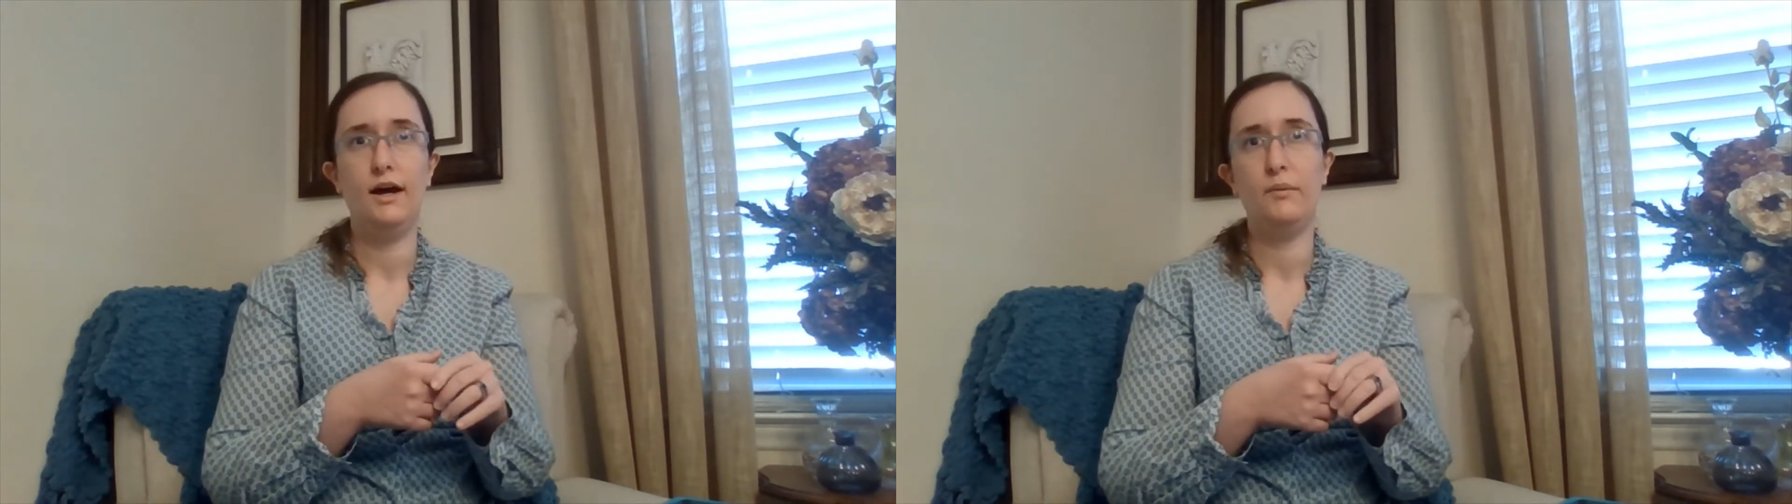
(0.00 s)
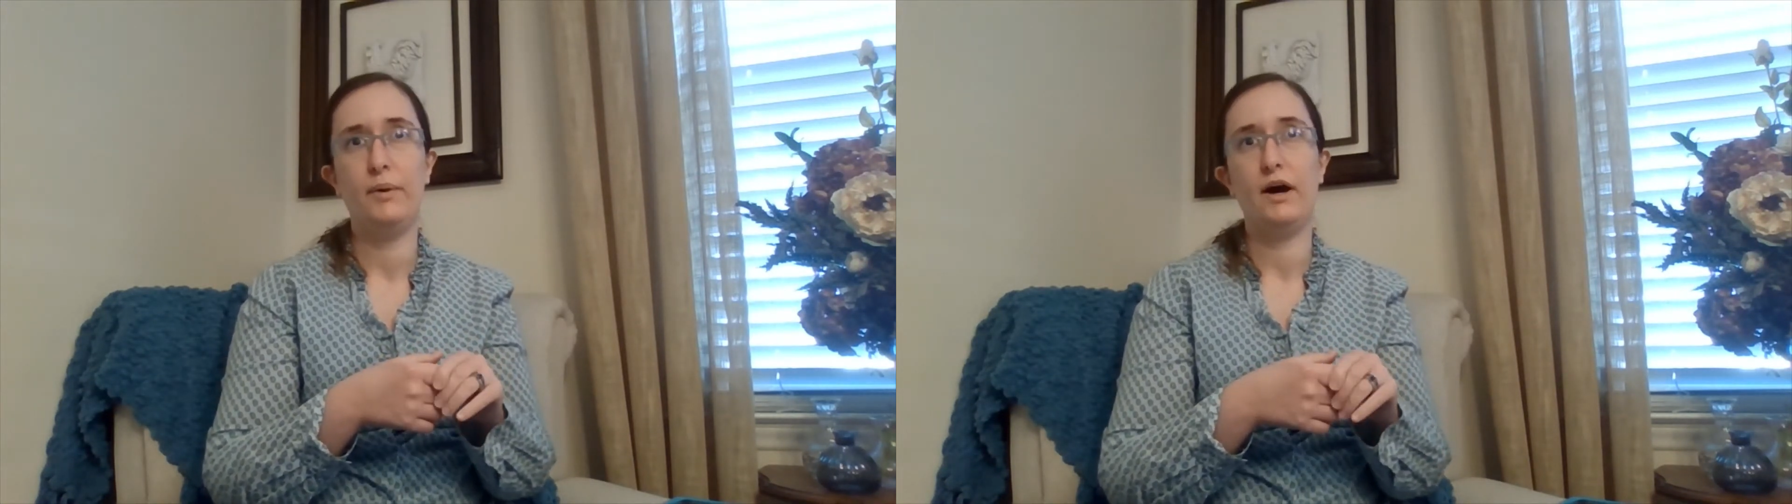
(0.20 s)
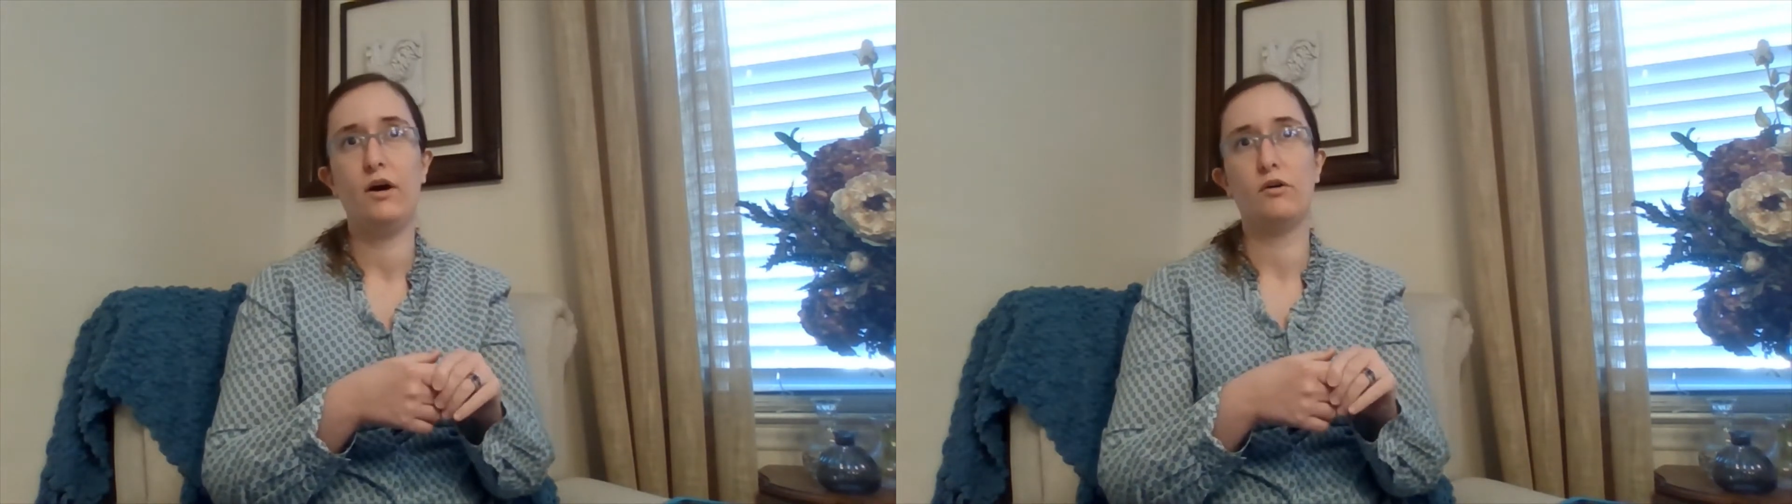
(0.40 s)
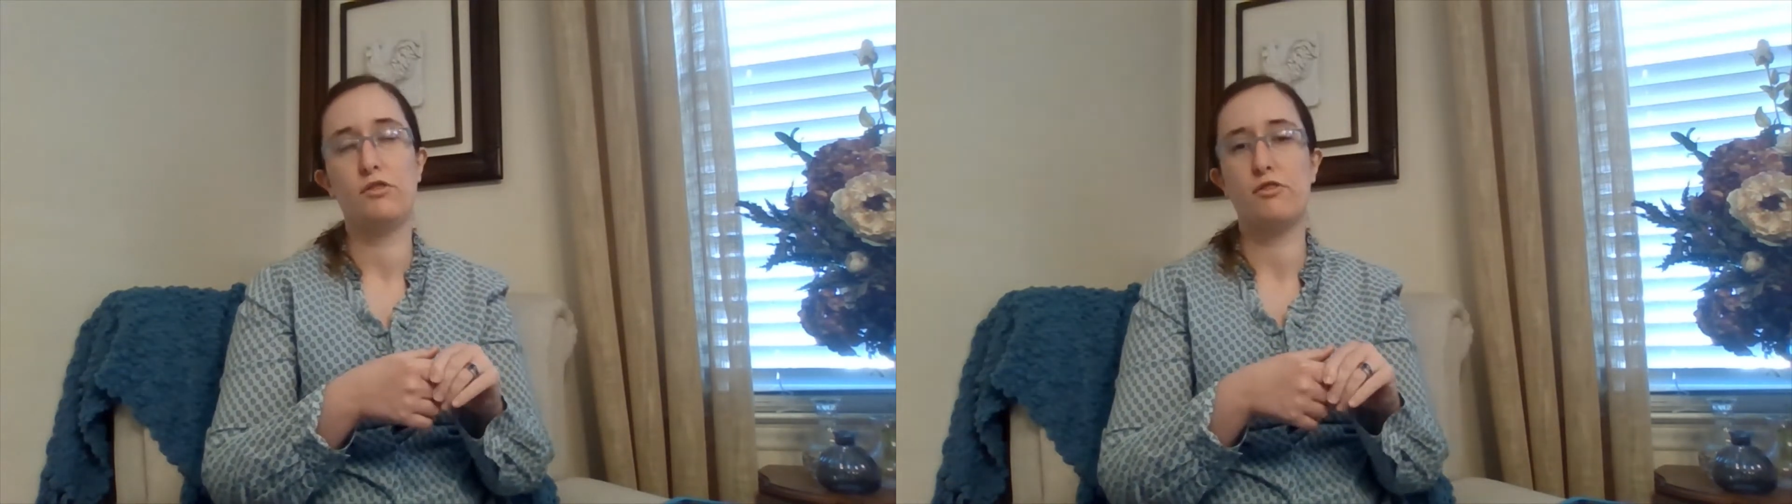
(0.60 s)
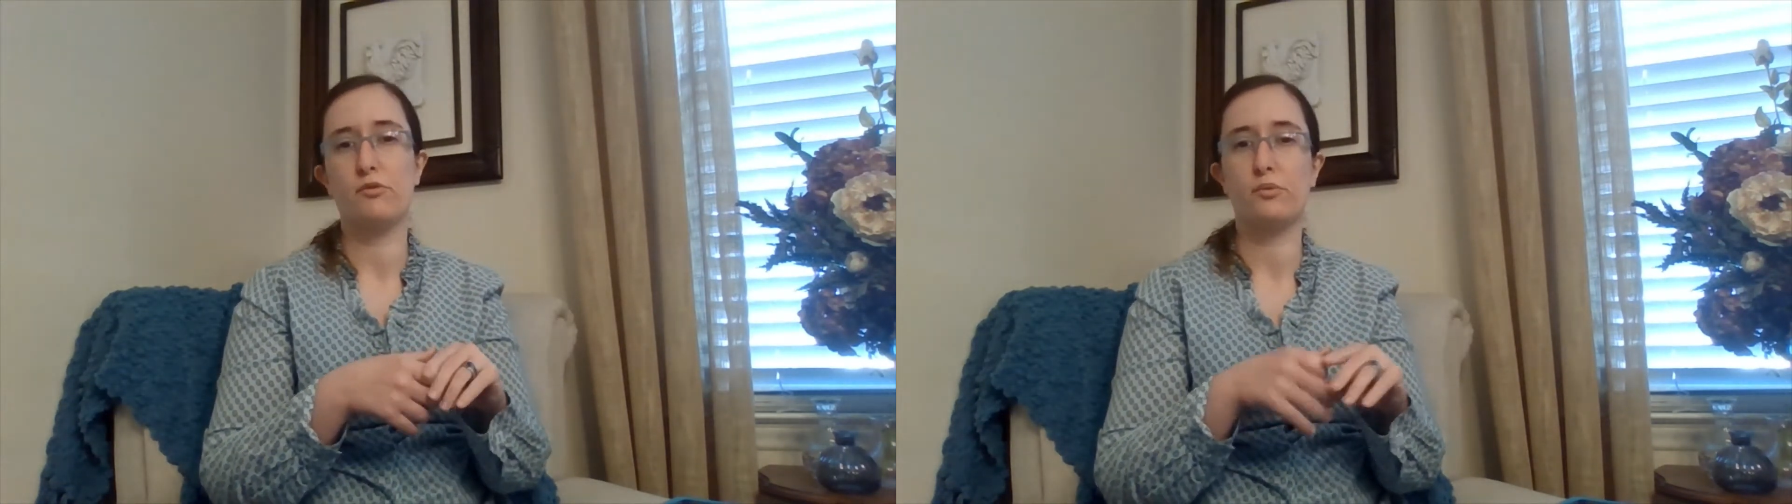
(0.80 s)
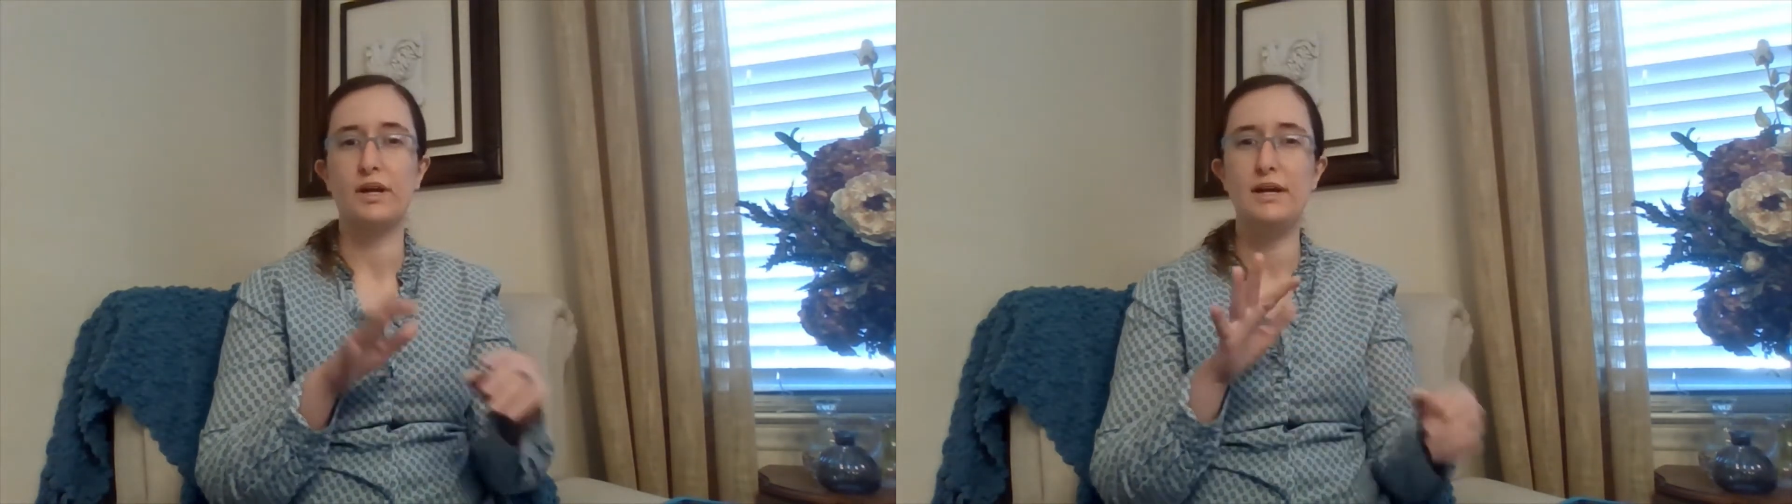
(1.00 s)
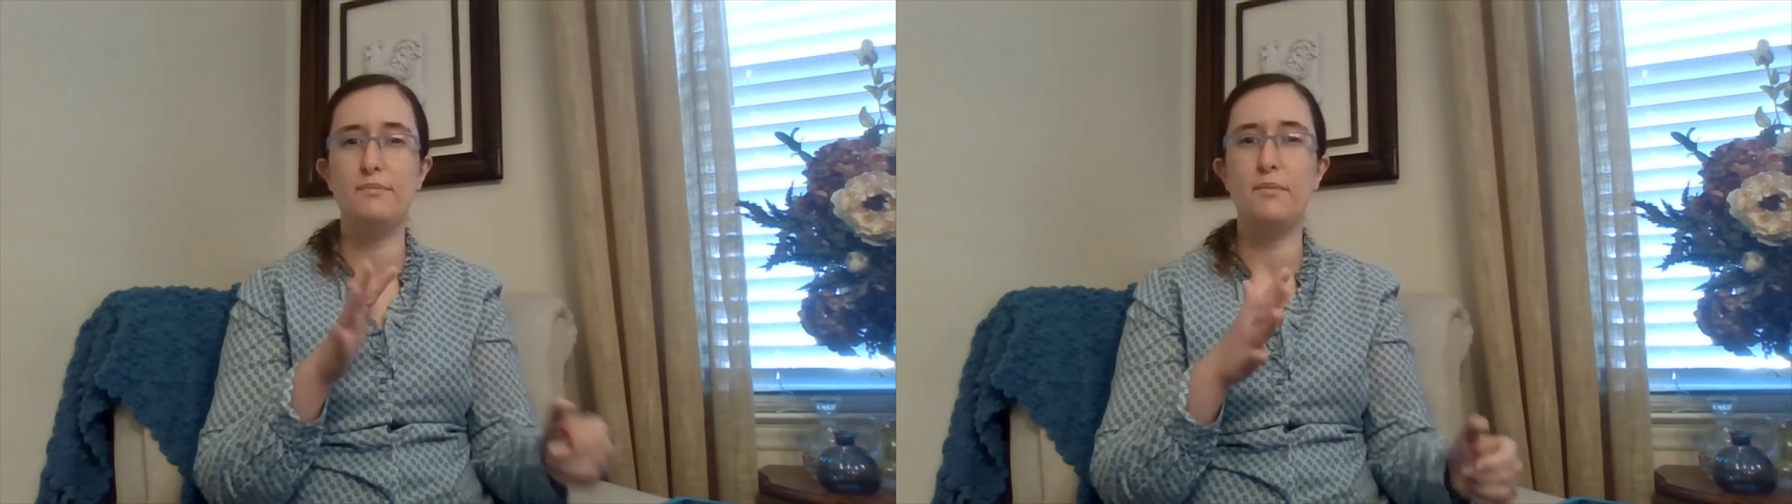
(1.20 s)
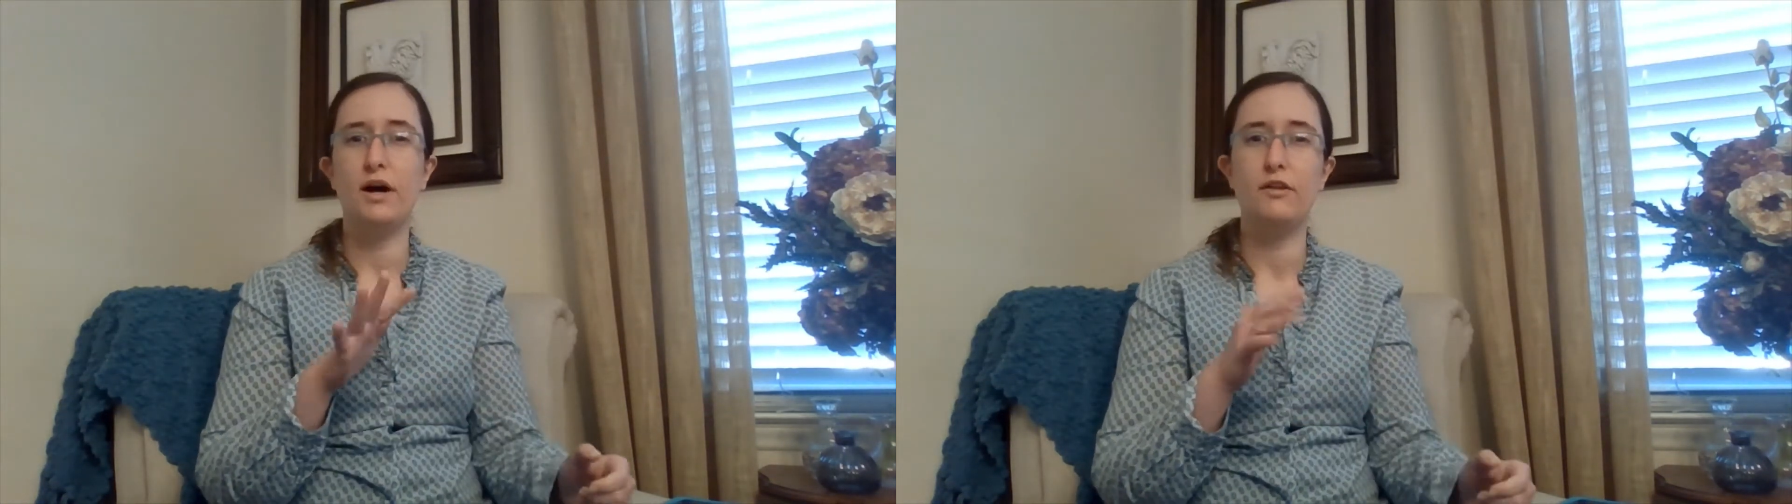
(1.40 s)
about 3
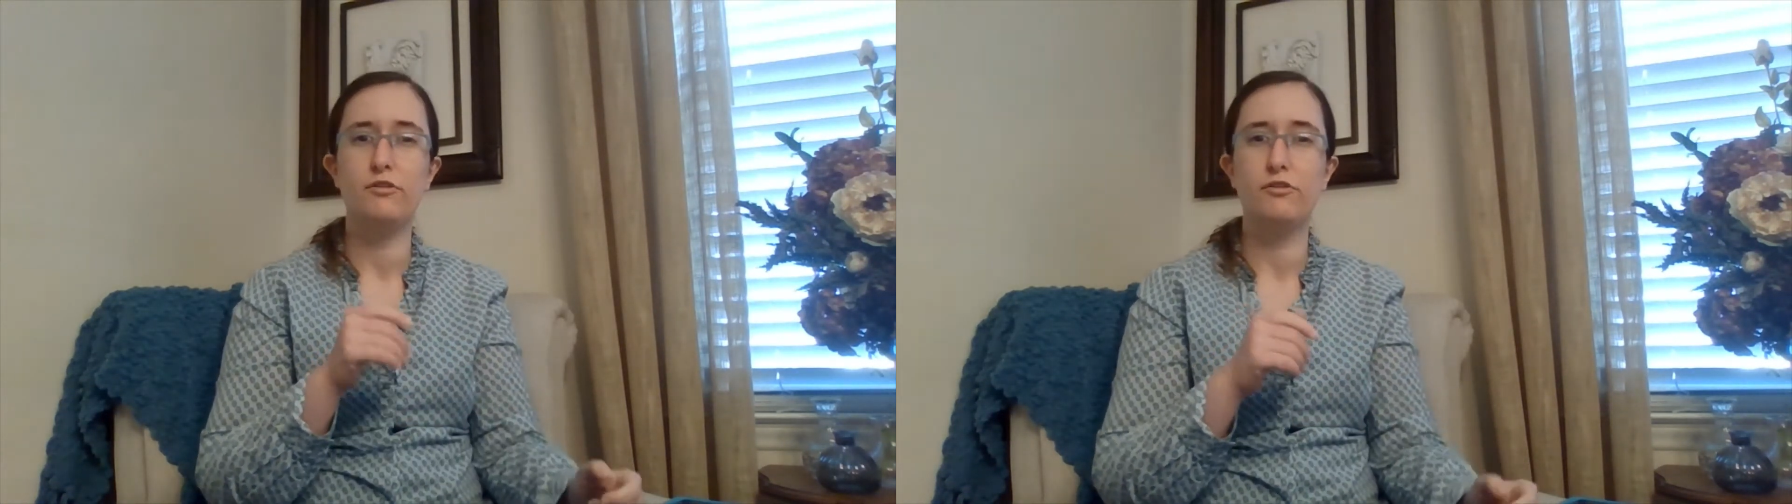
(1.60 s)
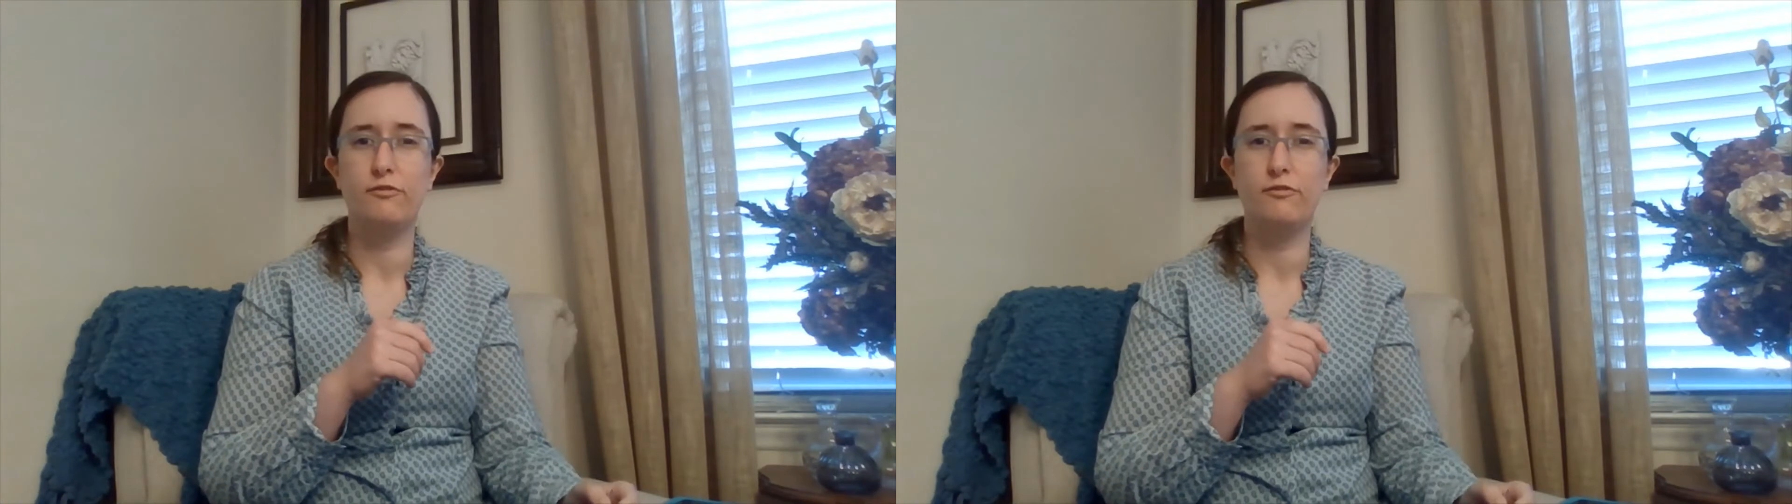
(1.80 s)
months,